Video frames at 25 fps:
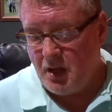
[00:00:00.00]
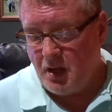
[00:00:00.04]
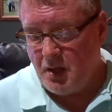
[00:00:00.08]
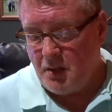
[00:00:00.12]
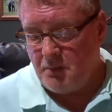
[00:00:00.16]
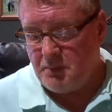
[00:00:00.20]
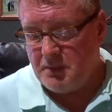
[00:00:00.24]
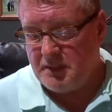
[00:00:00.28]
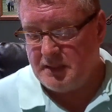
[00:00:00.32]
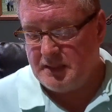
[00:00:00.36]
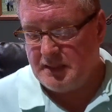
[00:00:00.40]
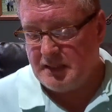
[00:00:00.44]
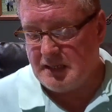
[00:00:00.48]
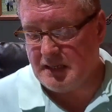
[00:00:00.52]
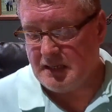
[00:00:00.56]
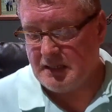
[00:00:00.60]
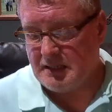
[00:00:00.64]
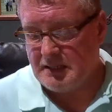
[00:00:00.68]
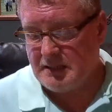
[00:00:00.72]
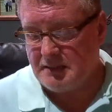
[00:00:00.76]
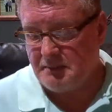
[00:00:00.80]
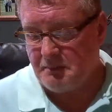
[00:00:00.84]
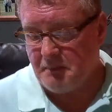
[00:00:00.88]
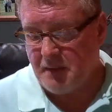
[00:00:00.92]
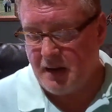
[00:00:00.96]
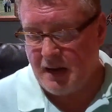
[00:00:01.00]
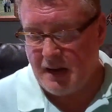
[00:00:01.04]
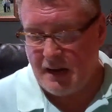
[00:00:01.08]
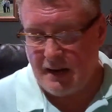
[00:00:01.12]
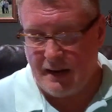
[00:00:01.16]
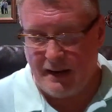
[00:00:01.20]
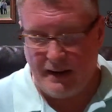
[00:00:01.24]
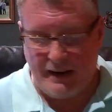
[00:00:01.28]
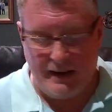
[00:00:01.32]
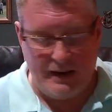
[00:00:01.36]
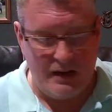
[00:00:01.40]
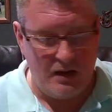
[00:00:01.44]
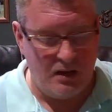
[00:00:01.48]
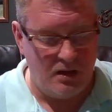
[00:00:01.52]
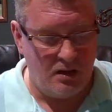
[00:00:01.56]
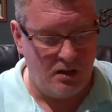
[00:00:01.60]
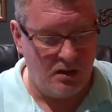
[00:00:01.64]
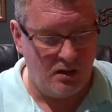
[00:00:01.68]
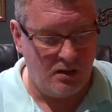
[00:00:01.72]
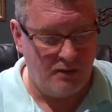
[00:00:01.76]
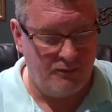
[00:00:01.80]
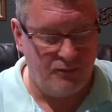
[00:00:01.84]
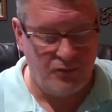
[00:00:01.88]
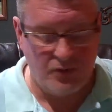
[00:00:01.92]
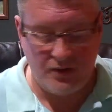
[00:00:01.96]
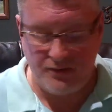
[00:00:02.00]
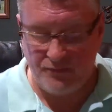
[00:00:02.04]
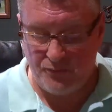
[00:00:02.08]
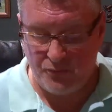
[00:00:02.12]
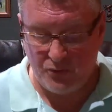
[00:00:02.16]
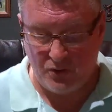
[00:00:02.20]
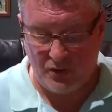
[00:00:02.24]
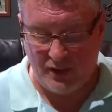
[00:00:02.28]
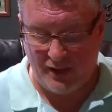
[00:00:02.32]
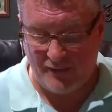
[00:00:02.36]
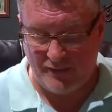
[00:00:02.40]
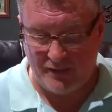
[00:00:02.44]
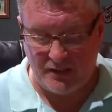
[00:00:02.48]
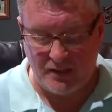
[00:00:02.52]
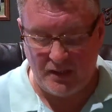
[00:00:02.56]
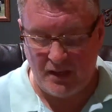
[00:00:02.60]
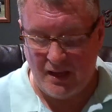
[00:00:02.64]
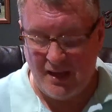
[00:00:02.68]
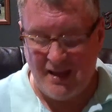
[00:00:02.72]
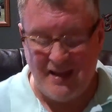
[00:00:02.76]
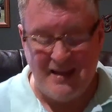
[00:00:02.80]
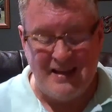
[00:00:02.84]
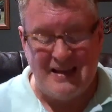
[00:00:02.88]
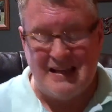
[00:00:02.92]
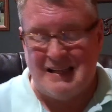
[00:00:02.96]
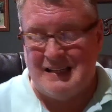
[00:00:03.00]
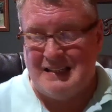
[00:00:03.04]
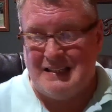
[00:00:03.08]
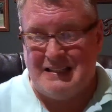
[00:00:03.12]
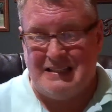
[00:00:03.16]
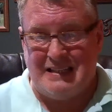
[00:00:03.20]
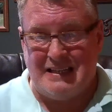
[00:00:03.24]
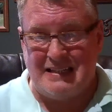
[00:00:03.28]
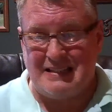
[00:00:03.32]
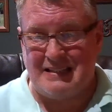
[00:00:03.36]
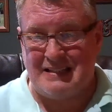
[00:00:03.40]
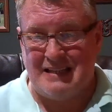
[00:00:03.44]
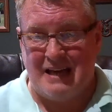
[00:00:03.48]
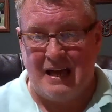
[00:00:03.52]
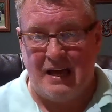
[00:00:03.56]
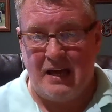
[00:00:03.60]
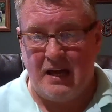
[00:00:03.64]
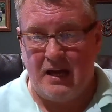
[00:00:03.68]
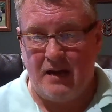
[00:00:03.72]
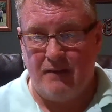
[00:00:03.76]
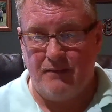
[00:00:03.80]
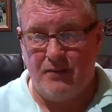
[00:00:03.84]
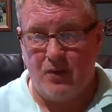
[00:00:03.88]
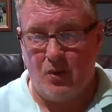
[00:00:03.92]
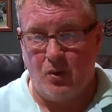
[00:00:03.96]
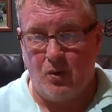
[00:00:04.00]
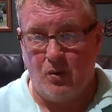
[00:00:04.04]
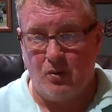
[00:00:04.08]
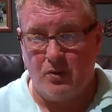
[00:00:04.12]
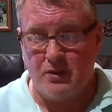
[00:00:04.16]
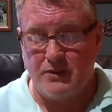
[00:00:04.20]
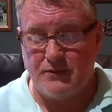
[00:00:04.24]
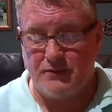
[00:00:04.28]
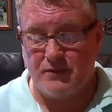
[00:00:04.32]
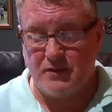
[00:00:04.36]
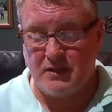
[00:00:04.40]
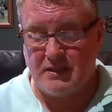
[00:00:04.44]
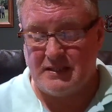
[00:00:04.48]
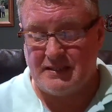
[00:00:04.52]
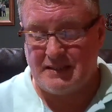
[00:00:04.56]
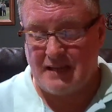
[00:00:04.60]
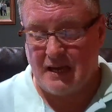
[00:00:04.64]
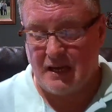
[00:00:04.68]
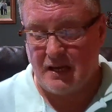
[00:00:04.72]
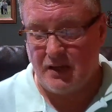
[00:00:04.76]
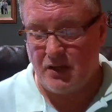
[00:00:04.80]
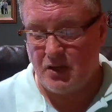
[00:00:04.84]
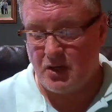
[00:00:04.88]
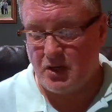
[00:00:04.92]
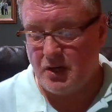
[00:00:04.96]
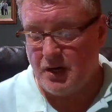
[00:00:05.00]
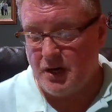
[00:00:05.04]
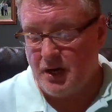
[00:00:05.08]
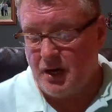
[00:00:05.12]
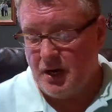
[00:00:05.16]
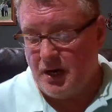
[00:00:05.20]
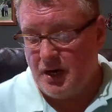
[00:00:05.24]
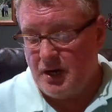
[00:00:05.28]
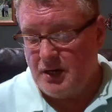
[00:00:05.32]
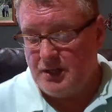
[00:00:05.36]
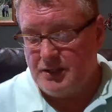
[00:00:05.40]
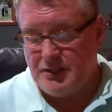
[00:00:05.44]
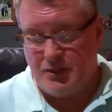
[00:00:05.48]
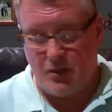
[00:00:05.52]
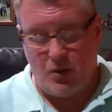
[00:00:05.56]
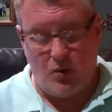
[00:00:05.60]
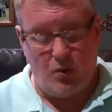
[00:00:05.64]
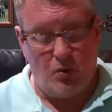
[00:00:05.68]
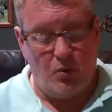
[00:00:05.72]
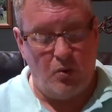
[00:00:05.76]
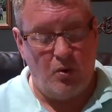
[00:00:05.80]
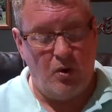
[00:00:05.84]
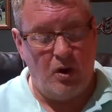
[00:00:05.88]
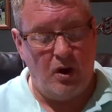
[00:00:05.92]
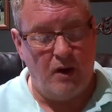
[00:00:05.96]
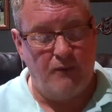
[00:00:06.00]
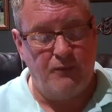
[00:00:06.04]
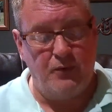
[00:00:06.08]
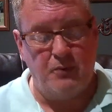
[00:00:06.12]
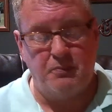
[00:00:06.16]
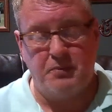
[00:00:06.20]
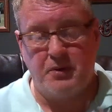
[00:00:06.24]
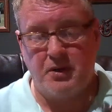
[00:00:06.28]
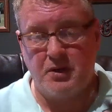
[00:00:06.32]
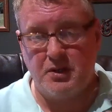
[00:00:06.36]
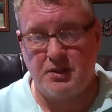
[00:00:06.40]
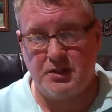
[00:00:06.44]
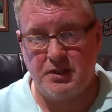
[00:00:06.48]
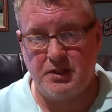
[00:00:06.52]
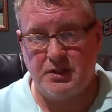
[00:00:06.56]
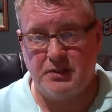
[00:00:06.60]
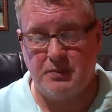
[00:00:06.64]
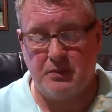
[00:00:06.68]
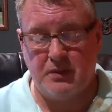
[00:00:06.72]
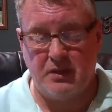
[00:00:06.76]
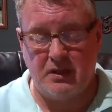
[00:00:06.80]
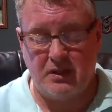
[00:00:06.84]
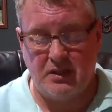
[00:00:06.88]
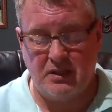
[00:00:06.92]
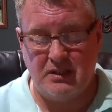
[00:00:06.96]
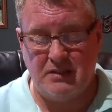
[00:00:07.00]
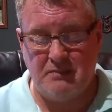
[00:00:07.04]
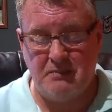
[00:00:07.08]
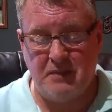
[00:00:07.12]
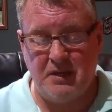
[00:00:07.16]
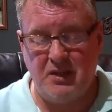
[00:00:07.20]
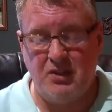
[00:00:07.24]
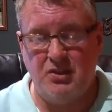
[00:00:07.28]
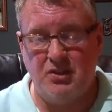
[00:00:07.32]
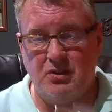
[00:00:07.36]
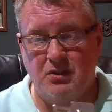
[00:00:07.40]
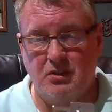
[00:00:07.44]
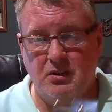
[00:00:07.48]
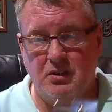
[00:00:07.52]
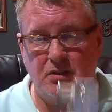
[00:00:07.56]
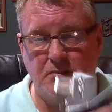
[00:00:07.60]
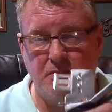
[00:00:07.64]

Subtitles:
because my 4411 does not have the holes for this either. So if you purchase one of these, make sure your